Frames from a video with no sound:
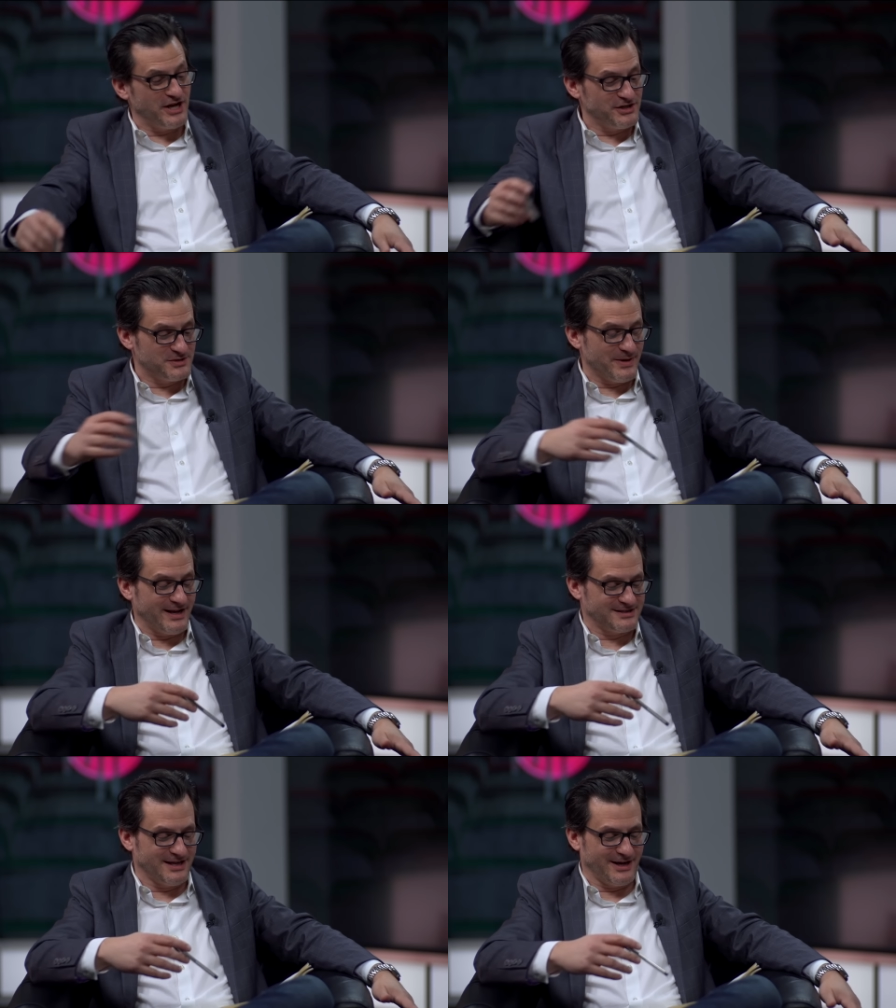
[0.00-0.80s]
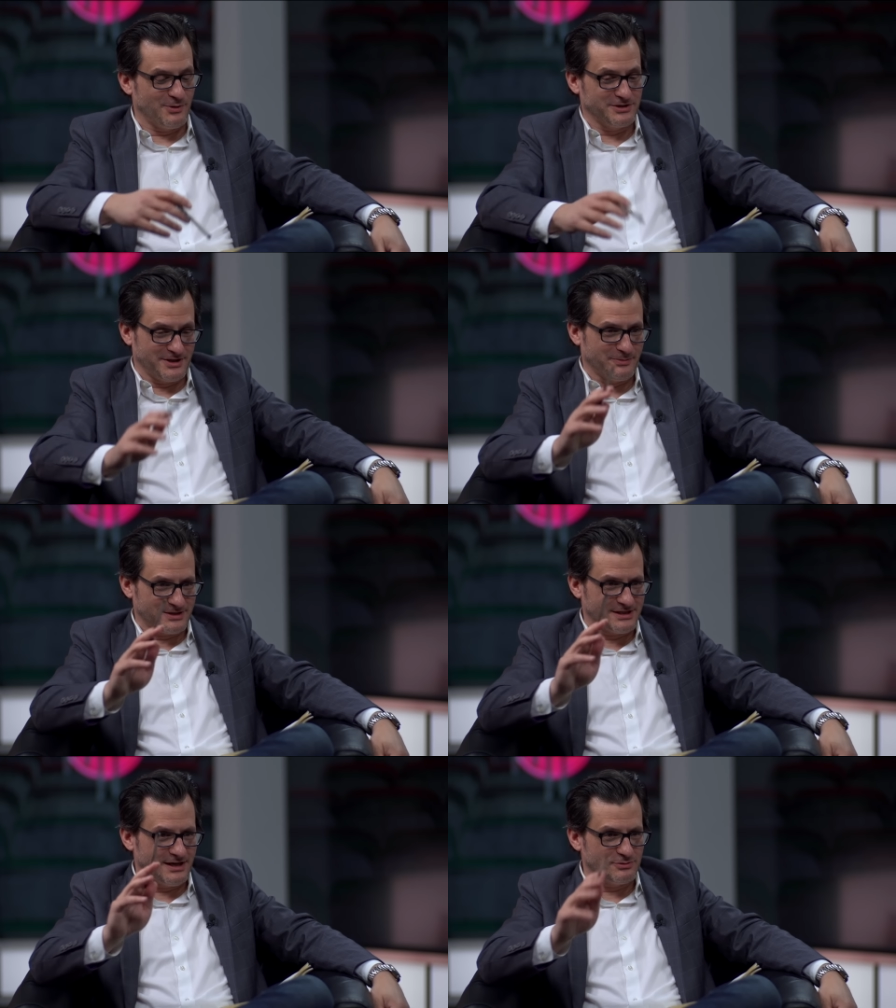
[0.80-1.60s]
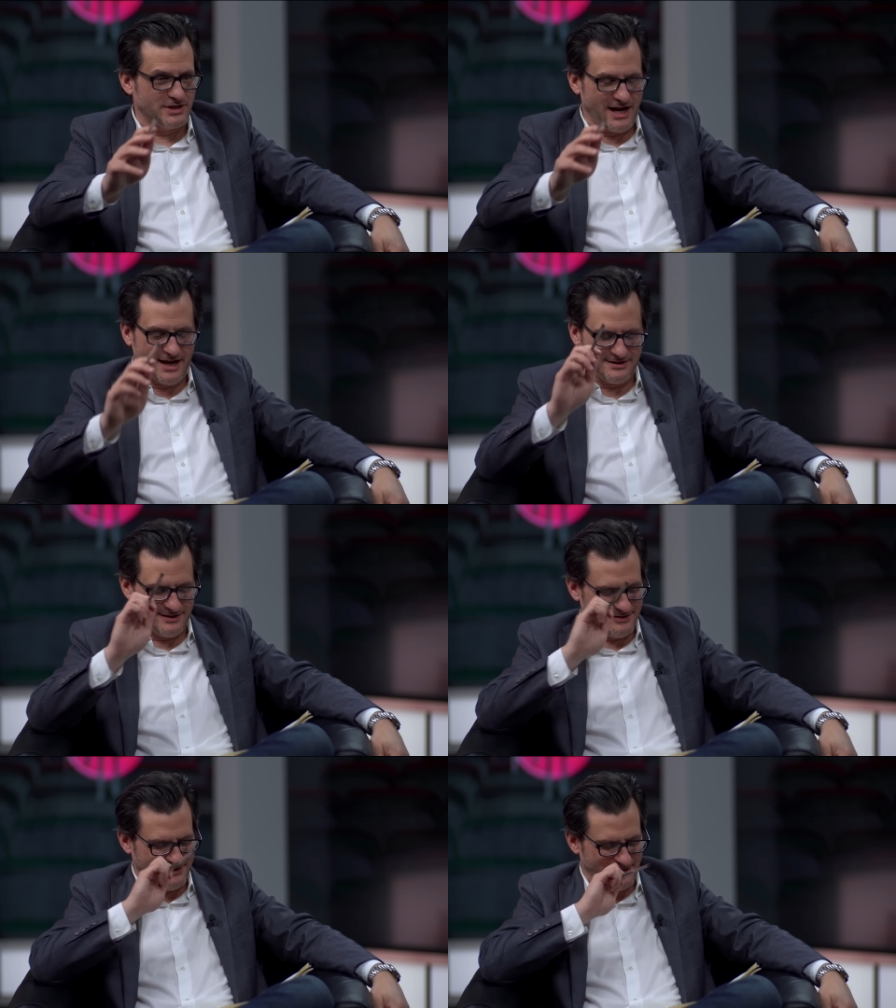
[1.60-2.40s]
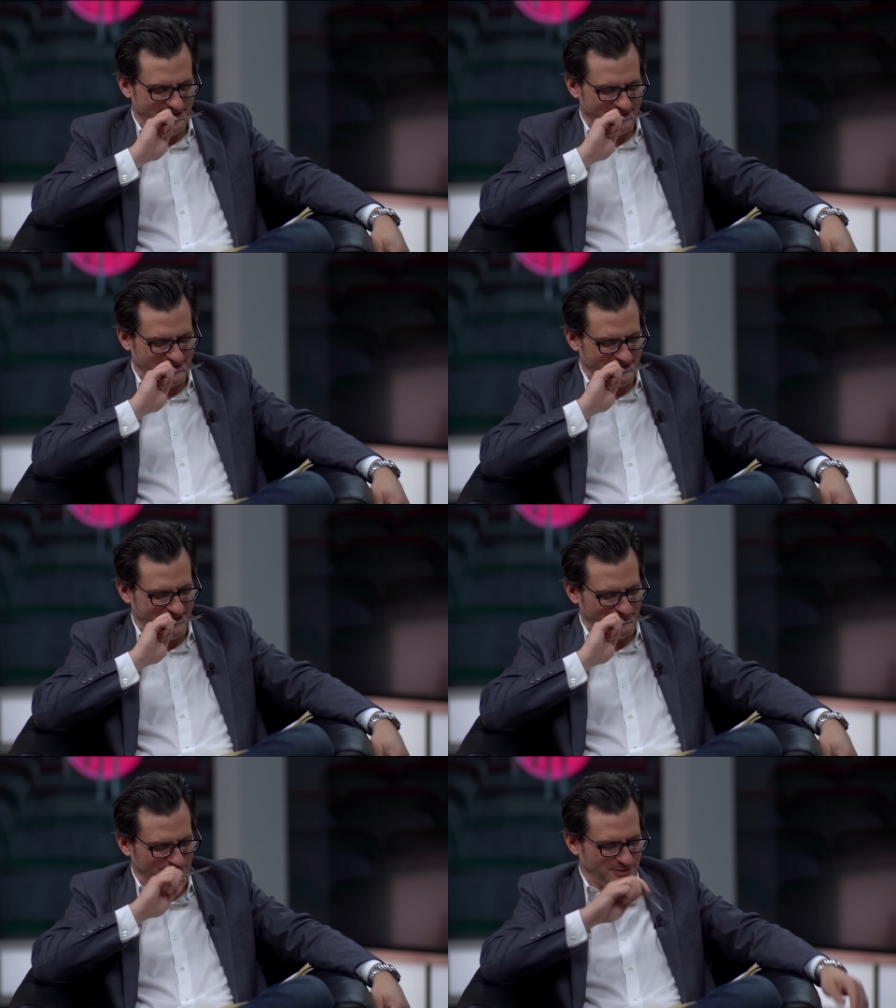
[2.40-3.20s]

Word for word: changes my next line of questioning because uh -oh. I was going to ask you to, to, dance on the table.